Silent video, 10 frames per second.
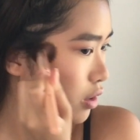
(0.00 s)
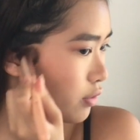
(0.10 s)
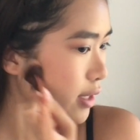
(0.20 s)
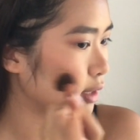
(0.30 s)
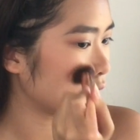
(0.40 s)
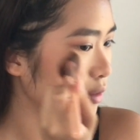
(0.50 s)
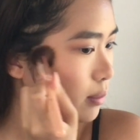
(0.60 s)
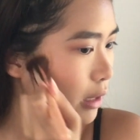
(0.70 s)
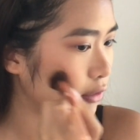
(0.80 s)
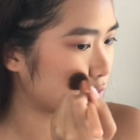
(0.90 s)
already
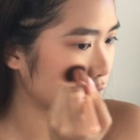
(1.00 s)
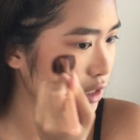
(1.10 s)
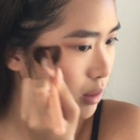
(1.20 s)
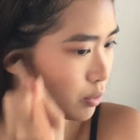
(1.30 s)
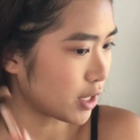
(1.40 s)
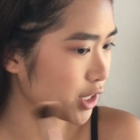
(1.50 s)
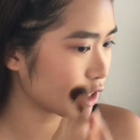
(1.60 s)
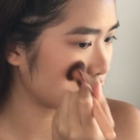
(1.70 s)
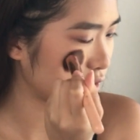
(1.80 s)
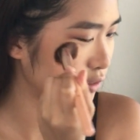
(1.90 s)
my first
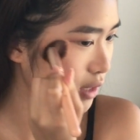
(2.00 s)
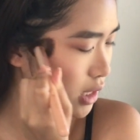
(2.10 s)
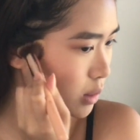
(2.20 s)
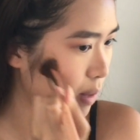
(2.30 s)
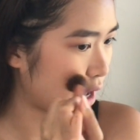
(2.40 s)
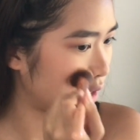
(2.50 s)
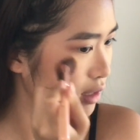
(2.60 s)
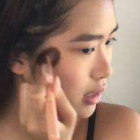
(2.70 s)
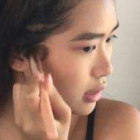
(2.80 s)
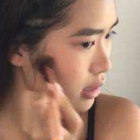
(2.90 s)
impression of this
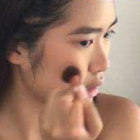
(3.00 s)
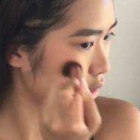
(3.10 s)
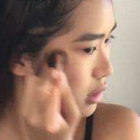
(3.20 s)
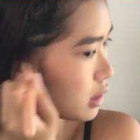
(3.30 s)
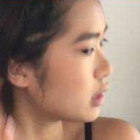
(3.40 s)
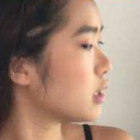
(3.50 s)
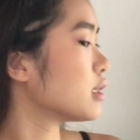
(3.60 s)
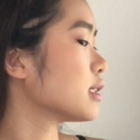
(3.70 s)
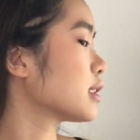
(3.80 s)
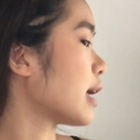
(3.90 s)
palette
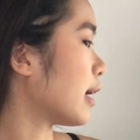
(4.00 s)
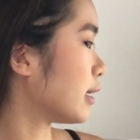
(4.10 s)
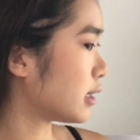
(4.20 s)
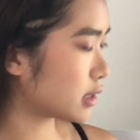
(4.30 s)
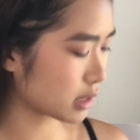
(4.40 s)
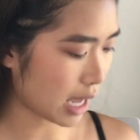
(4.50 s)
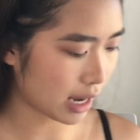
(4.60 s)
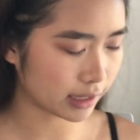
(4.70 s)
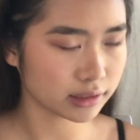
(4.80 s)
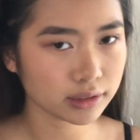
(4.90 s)
is that it's
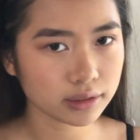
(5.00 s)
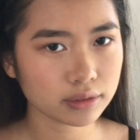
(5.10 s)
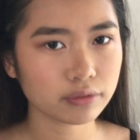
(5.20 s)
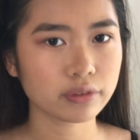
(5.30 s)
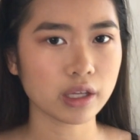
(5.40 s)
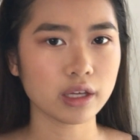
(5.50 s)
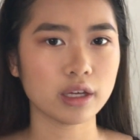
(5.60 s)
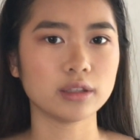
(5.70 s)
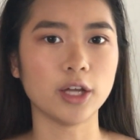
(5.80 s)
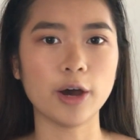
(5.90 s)
kind of
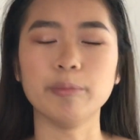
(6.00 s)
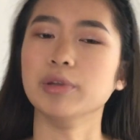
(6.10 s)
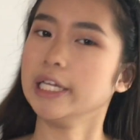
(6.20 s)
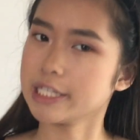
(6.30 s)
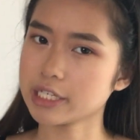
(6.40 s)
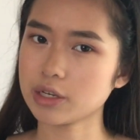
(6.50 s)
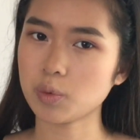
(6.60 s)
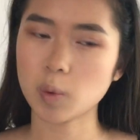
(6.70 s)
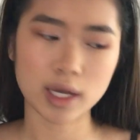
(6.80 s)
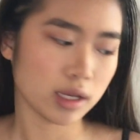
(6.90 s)
not
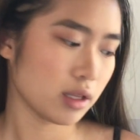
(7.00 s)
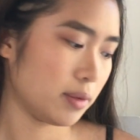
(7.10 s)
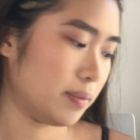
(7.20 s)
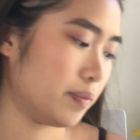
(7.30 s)
blending well.